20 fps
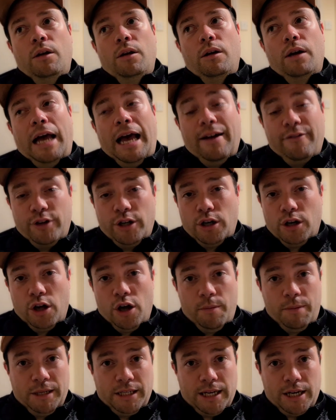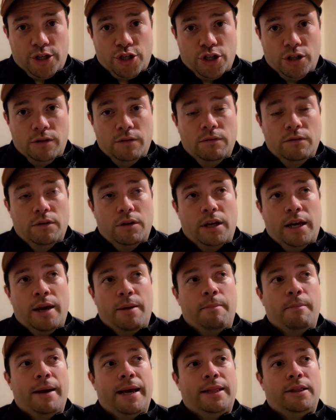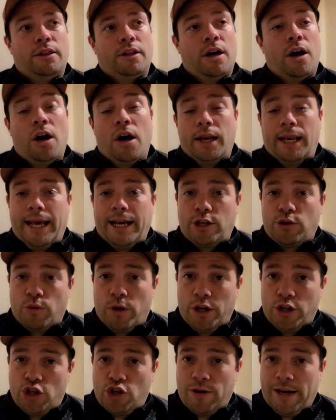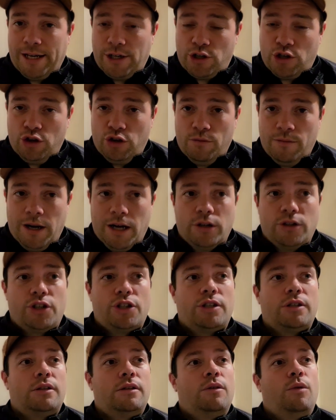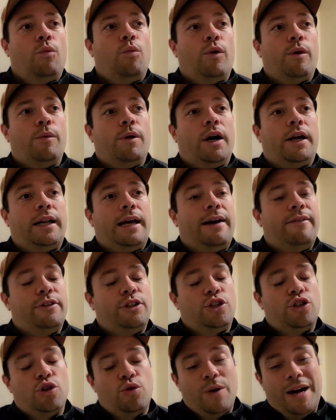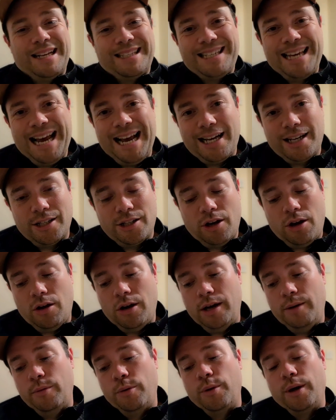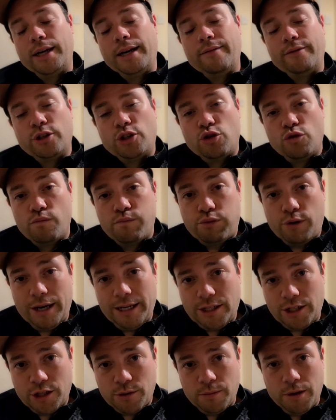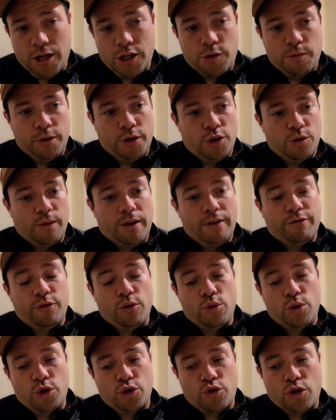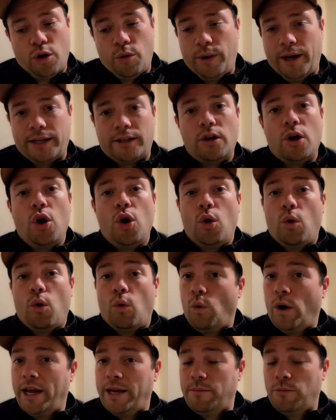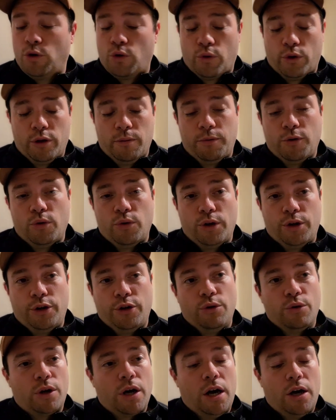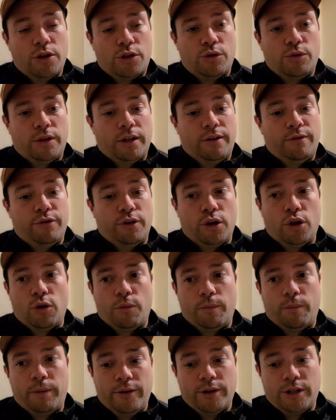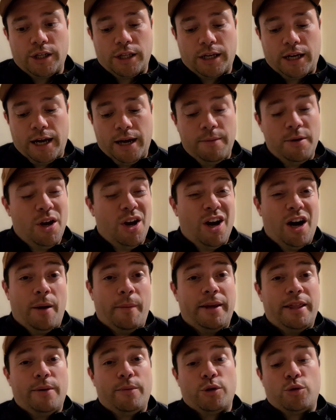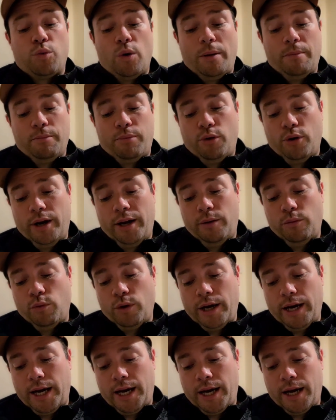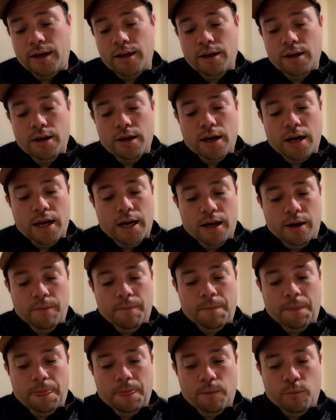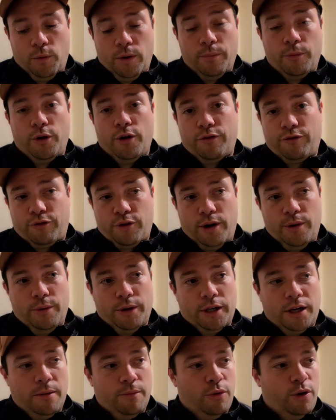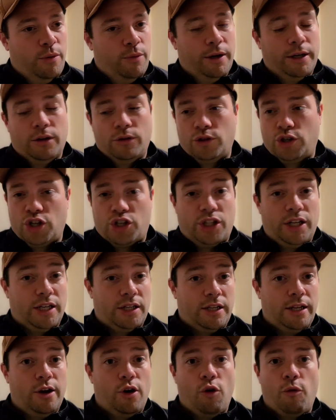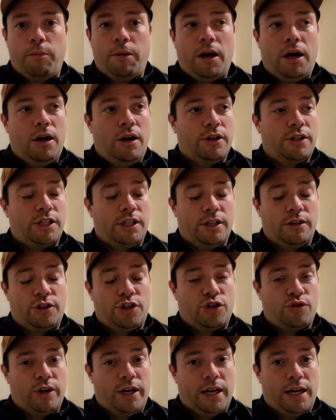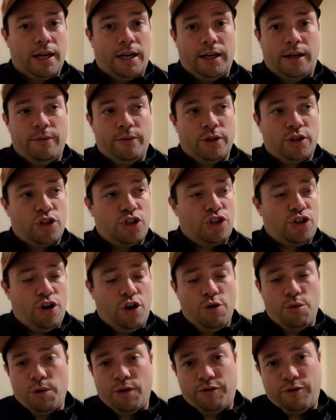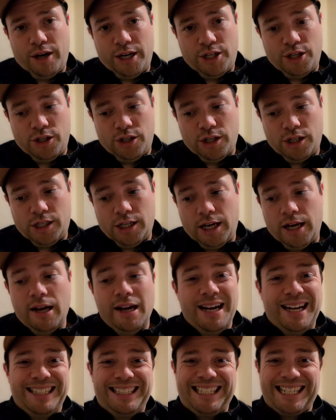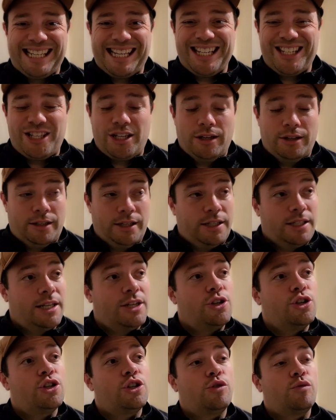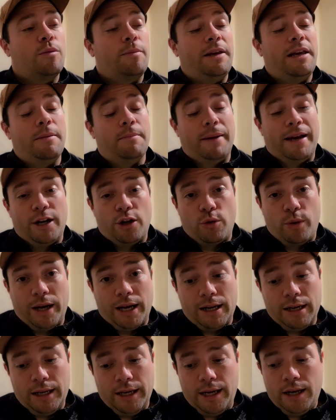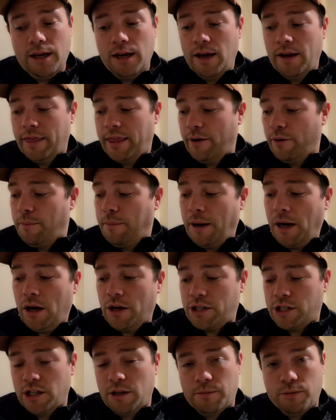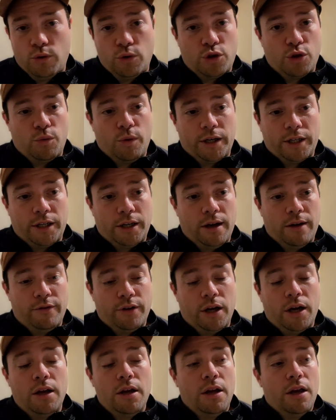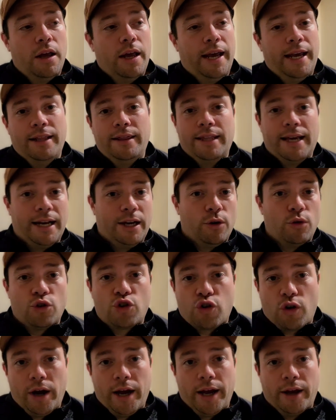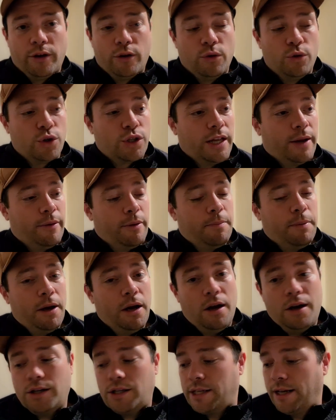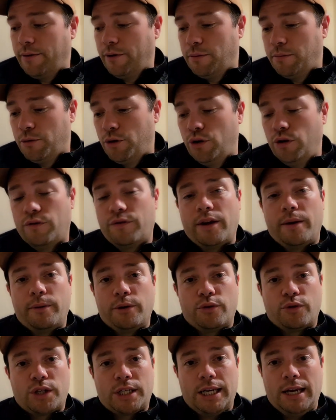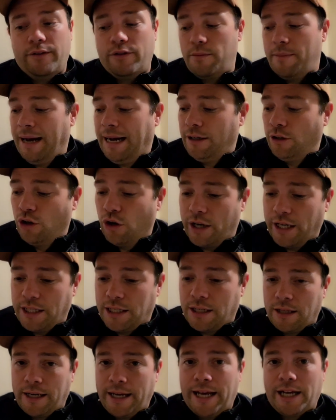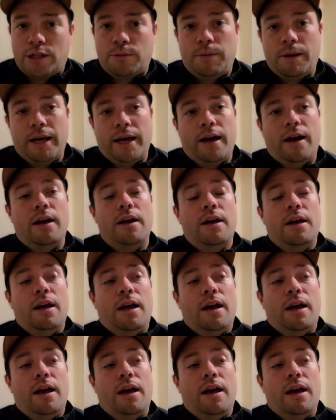having a lot of possession, it meant that our legs weren't stretched too much. We weren't having to attack as high. We weren't having to press as much because we had full control. We had way more of the ball than Newcastle did for long periods of the game. I mean, there was one point where when we were 3-1 up, we went on just this little passing streak, and it was so refreshing to see. Decisions were being made quickly. They were passing the ball to one another in their little triangles. They would pass, they would move, they would receive it back, knock it next player.